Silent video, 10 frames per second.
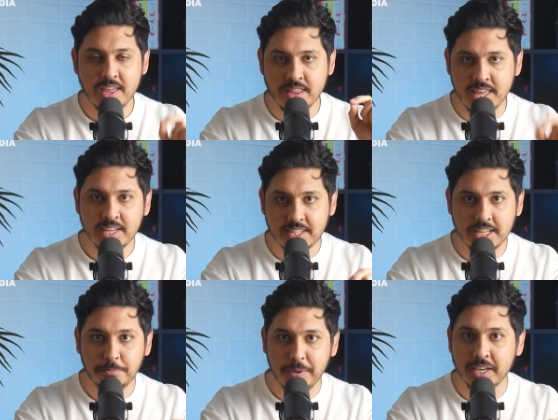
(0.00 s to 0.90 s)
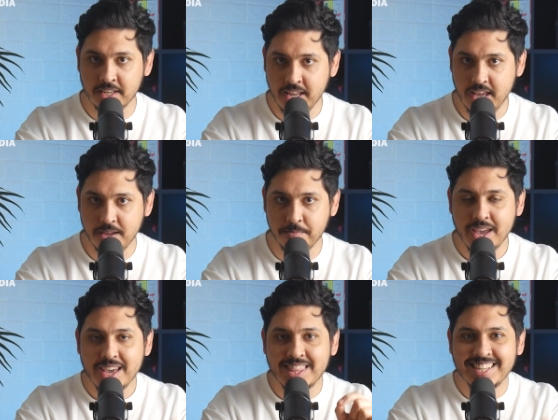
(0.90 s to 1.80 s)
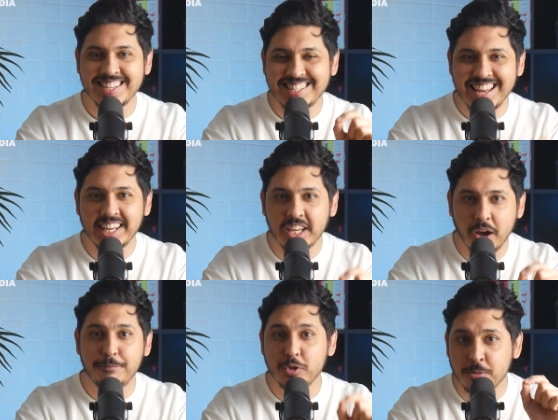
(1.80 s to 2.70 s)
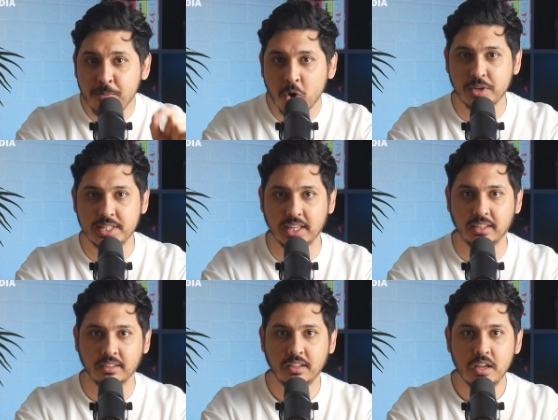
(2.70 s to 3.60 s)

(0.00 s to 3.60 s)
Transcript: This is bigger than him. This is standing up for democracy.